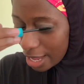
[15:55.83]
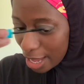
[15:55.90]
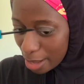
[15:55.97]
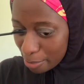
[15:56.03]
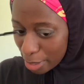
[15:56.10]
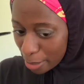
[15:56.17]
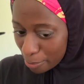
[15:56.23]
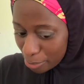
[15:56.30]

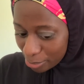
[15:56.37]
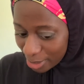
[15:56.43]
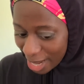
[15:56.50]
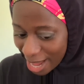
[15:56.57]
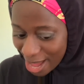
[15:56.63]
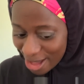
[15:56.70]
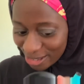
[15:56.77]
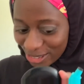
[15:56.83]
My
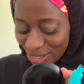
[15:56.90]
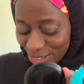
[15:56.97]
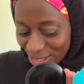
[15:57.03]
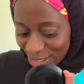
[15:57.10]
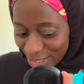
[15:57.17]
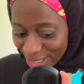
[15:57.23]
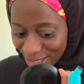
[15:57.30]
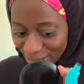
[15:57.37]
brown
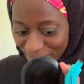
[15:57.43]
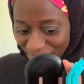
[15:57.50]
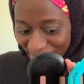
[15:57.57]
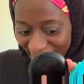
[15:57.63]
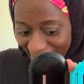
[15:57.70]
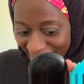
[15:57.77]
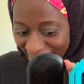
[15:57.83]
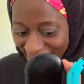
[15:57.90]
sugar
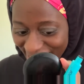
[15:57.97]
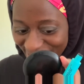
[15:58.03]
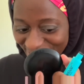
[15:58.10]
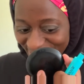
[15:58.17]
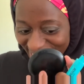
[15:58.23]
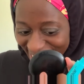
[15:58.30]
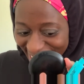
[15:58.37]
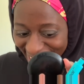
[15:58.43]

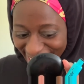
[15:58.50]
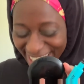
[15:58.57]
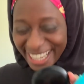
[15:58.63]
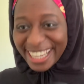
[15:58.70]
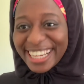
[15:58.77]
baby.